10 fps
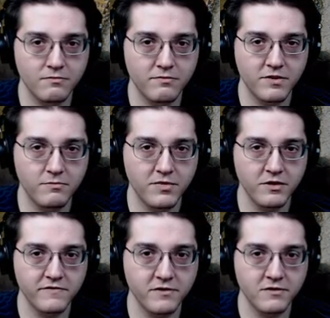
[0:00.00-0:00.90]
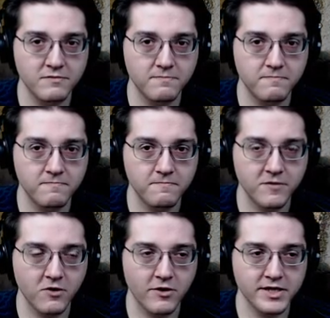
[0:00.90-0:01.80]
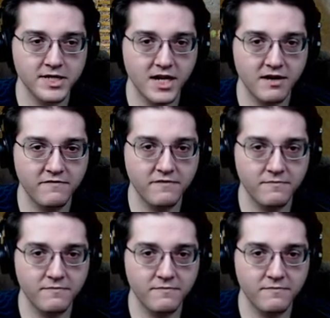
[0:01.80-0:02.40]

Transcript: Be beautiful, glorious stuff.